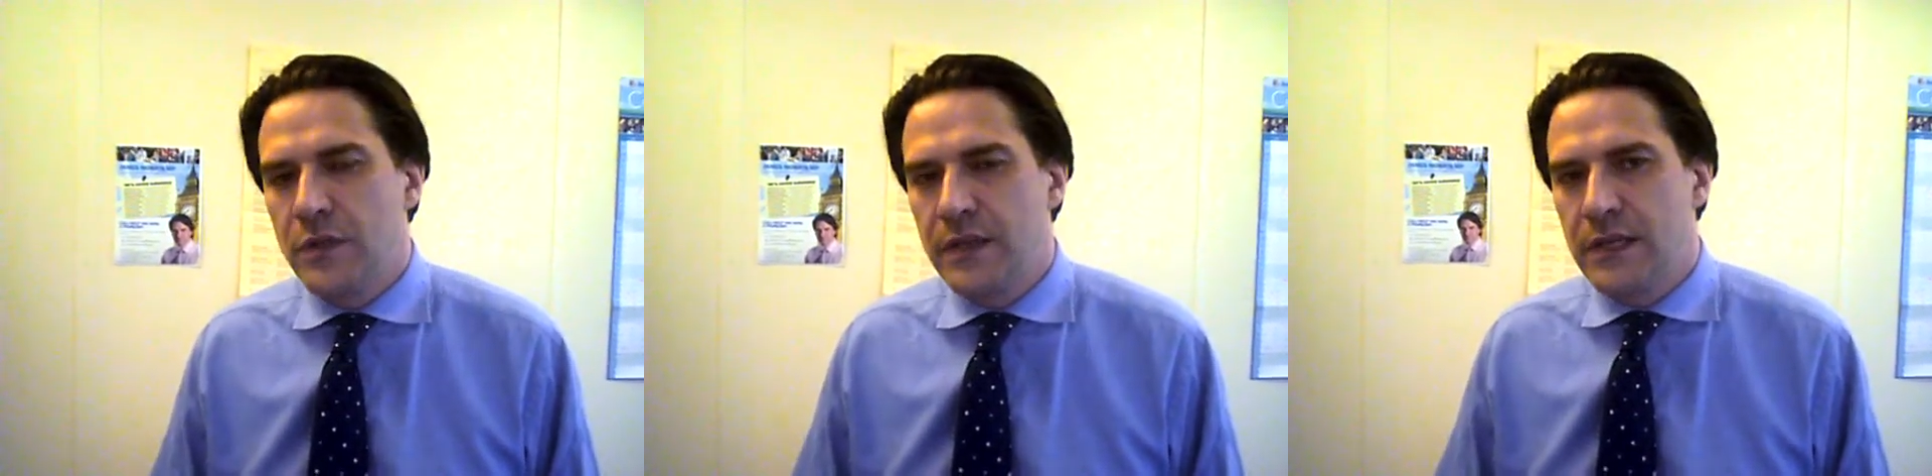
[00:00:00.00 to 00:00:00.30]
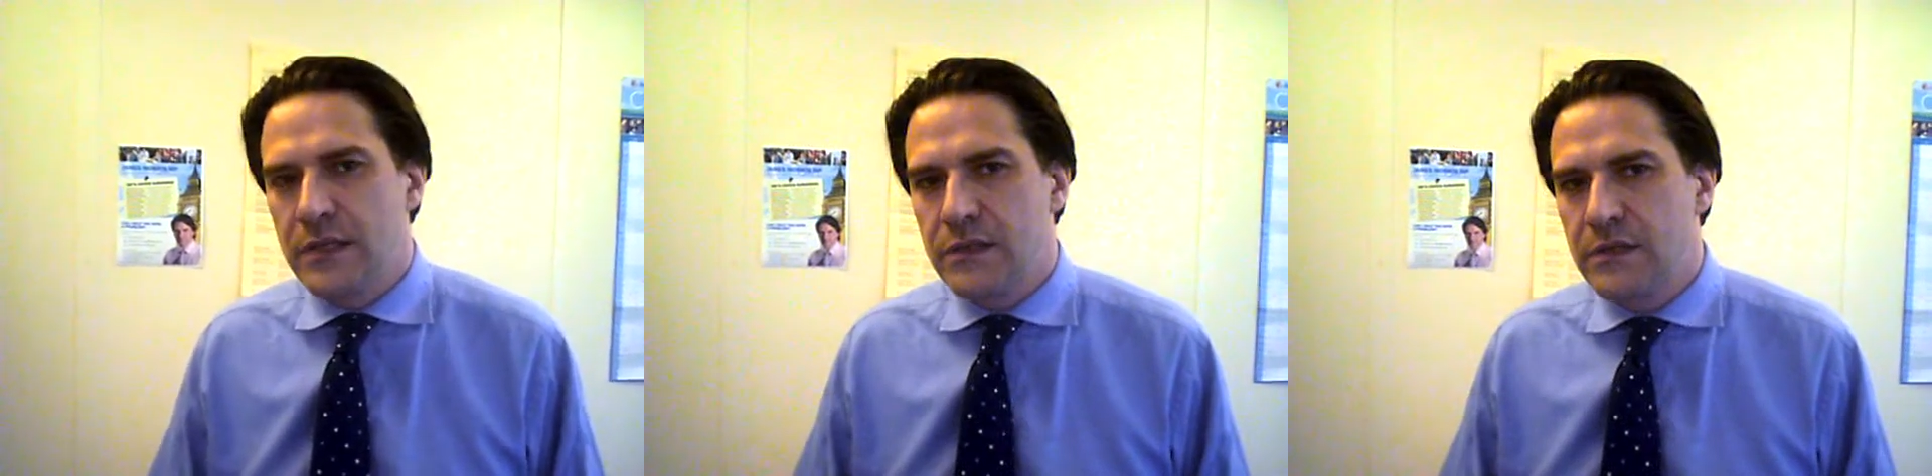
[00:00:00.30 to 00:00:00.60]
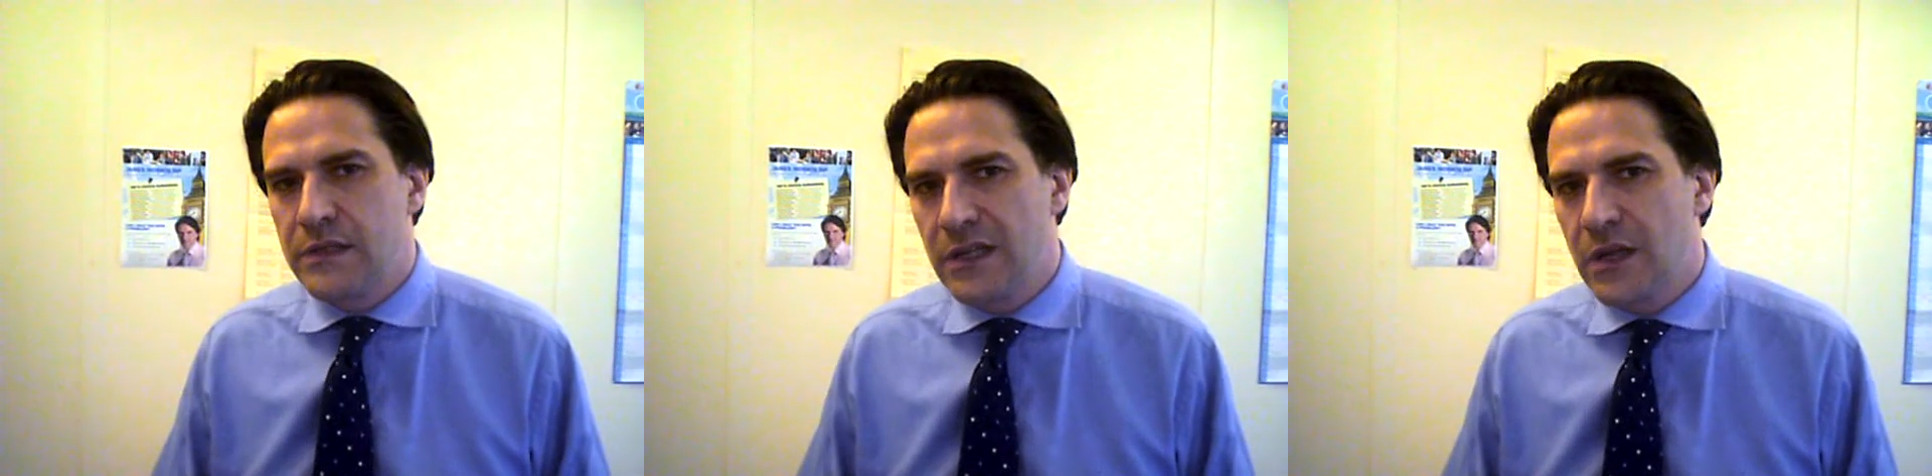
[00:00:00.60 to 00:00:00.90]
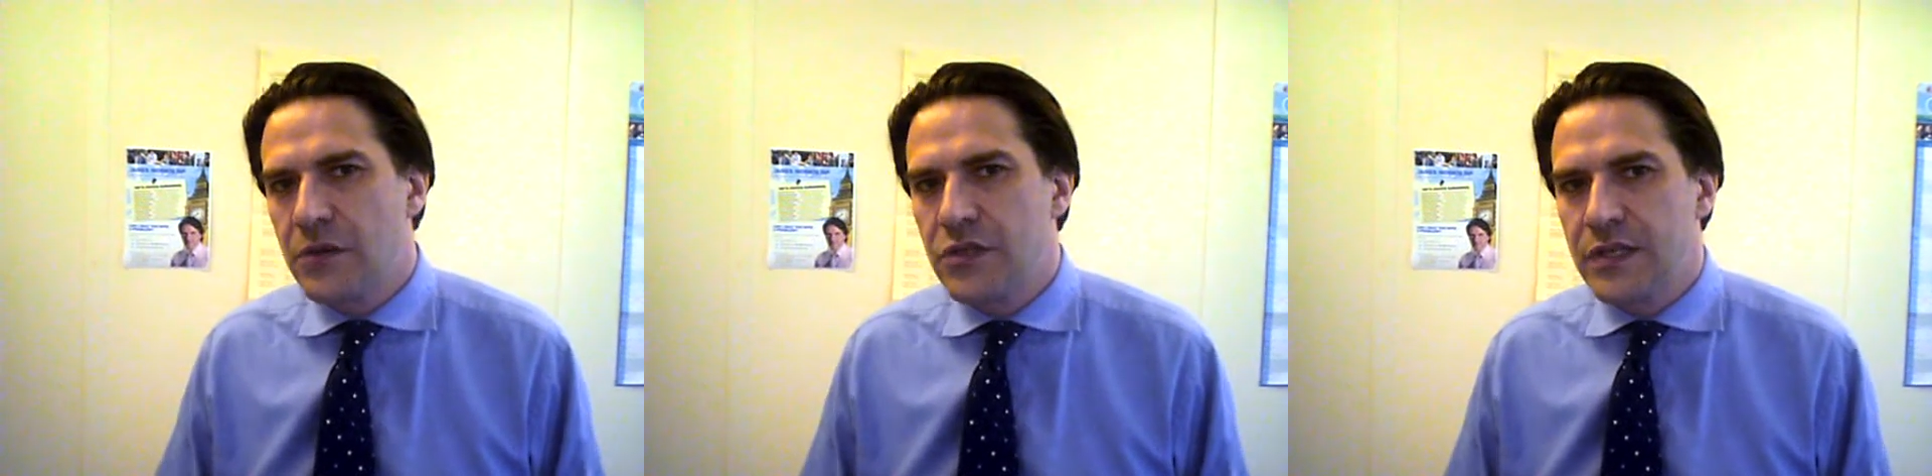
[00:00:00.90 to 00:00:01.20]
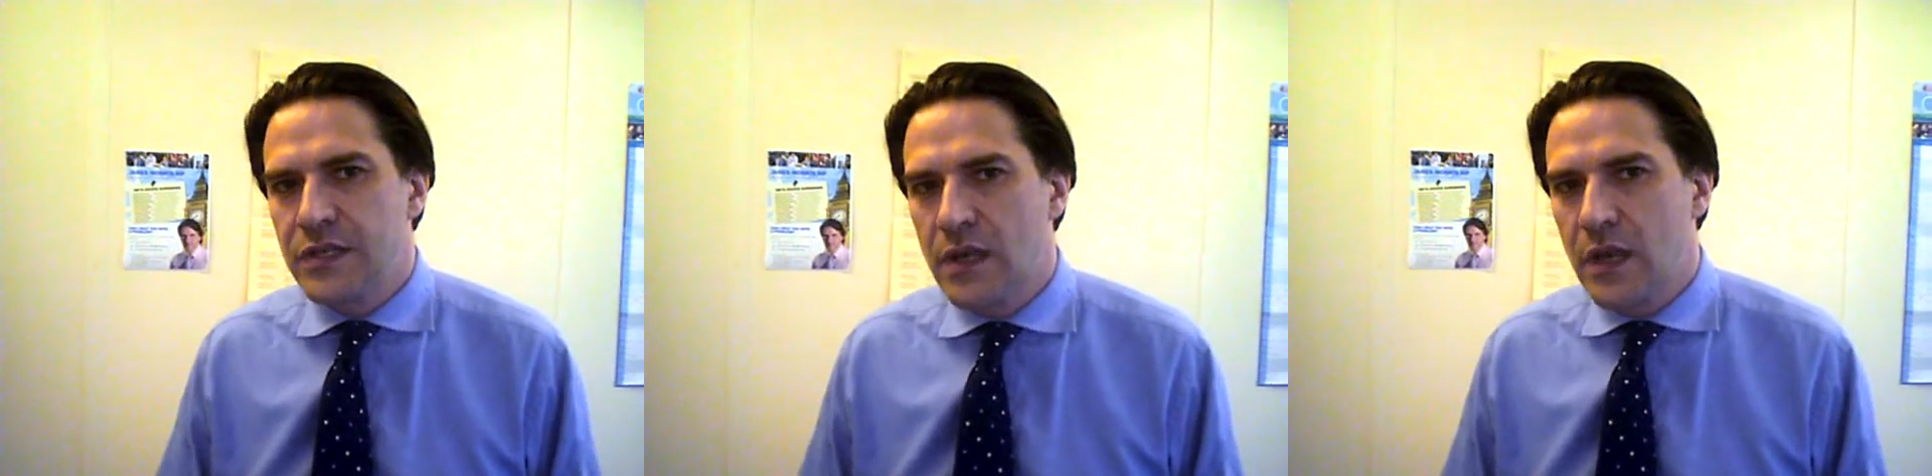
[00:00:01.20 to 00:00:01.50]
but these are
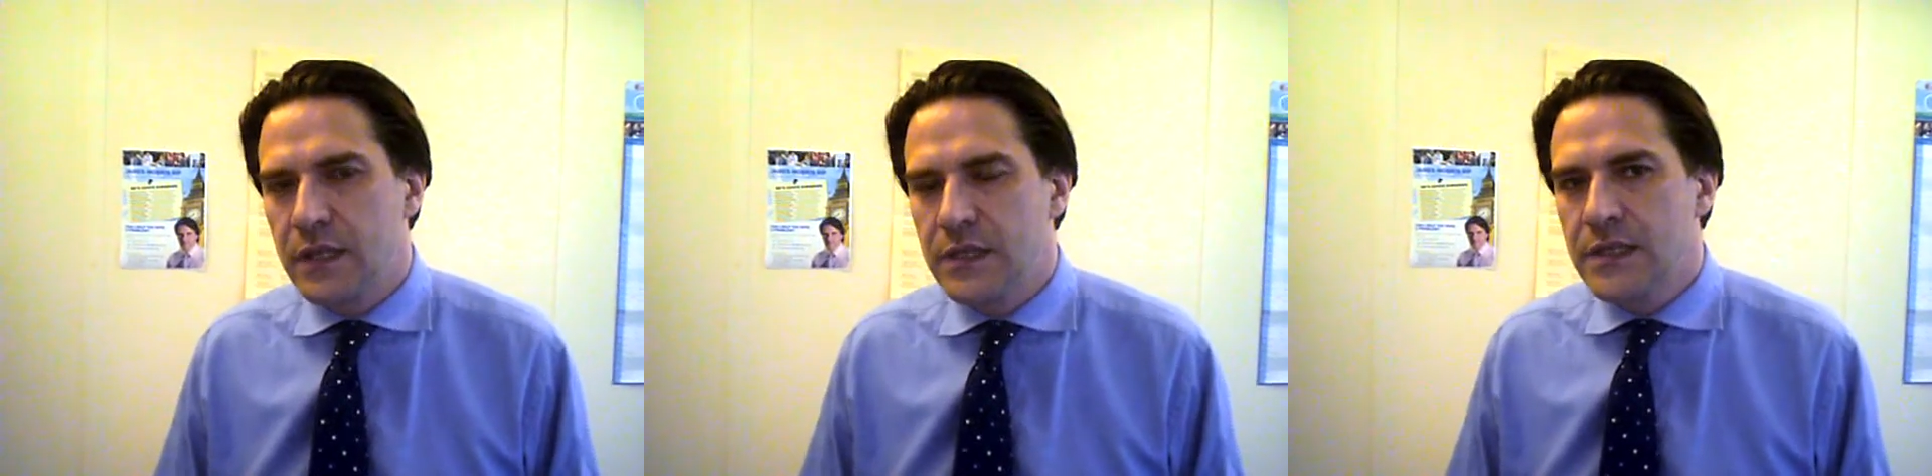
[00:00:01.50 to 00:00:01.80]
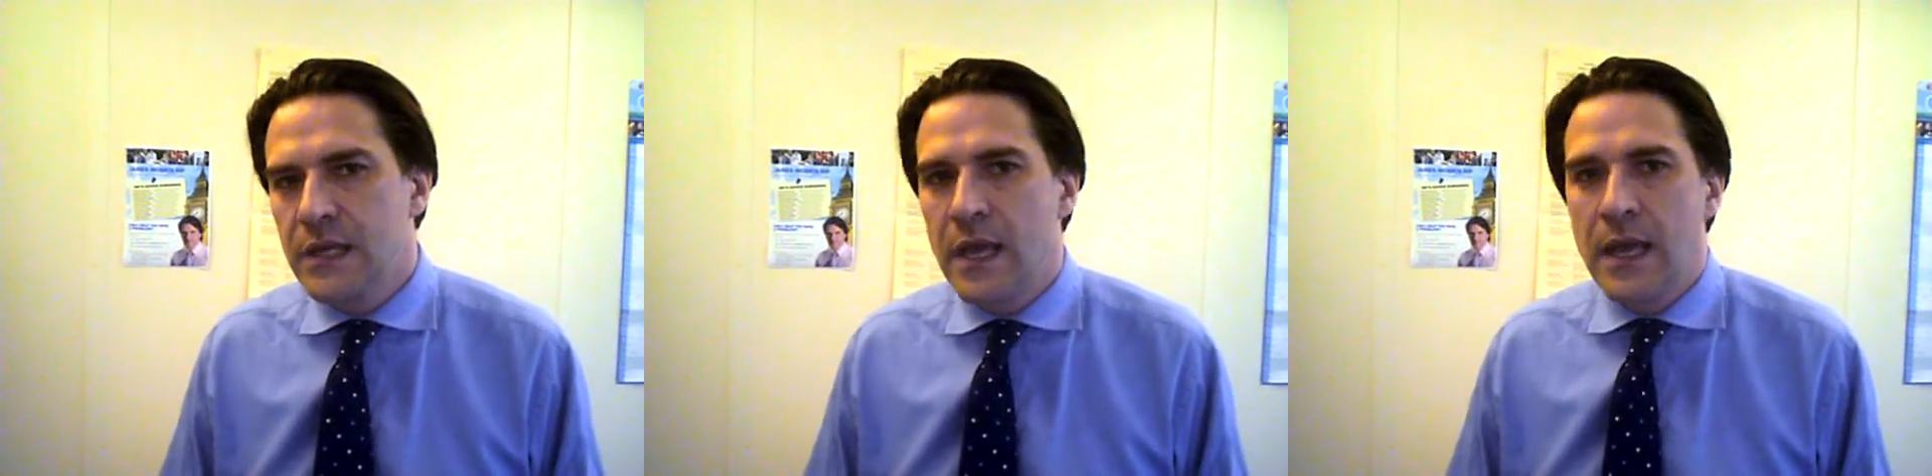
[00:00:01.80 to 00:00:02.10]
encouraging signs.